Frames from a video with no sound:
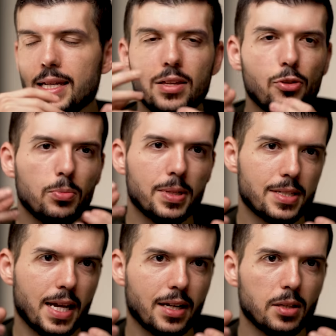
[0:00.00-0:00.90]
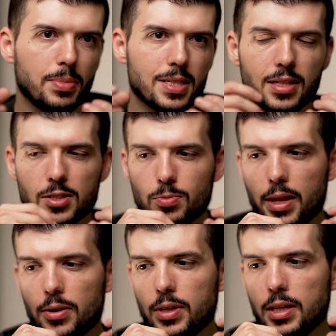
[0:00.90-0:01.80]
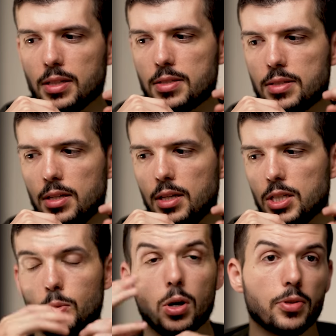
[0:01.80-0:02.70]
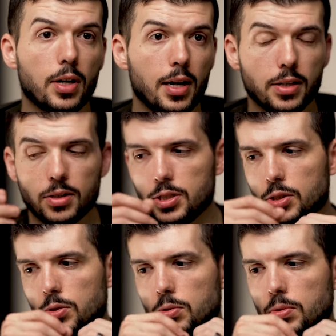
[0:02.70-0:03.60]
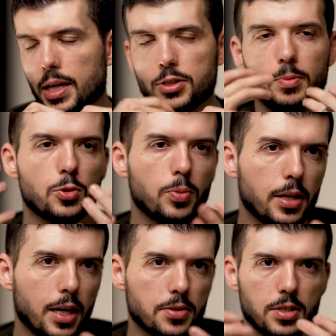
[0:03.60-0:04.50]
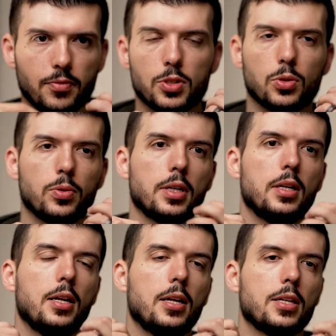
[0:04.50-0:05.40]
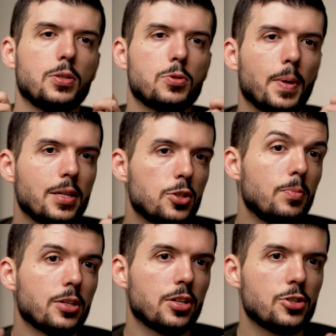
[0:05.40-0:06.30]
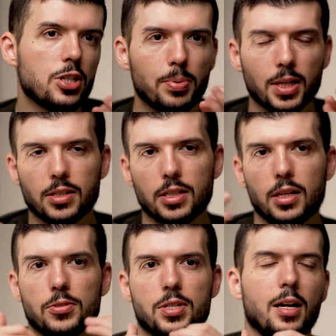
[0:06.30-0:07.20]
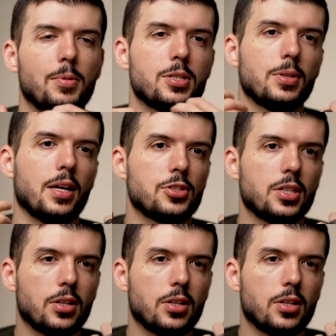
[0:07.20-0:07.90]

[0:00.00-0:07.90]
any little mistake in the business, whether it's you overhired, you got too much warehouse inventory, you spent too much on shipping and didn't understand how much it would actually